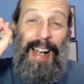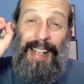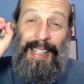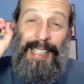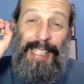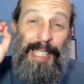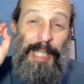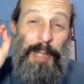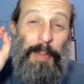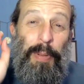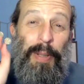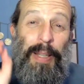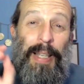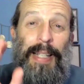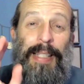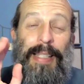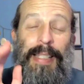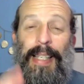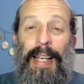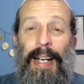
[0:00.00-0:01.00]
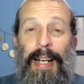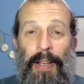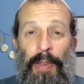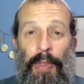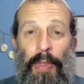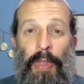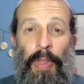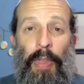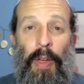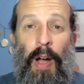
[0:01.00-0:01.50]
a split
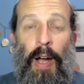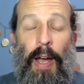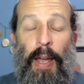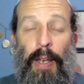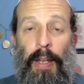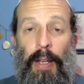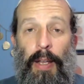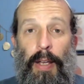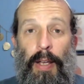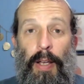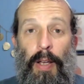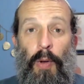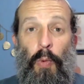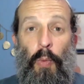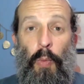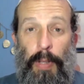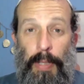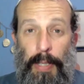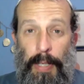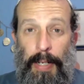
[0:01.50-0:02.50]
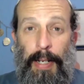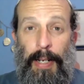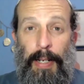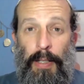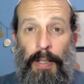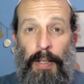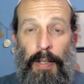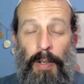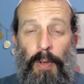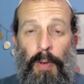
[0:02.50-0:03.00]
second thought, what did he
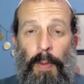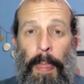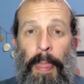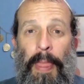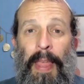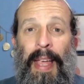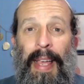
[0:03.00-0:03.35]
do?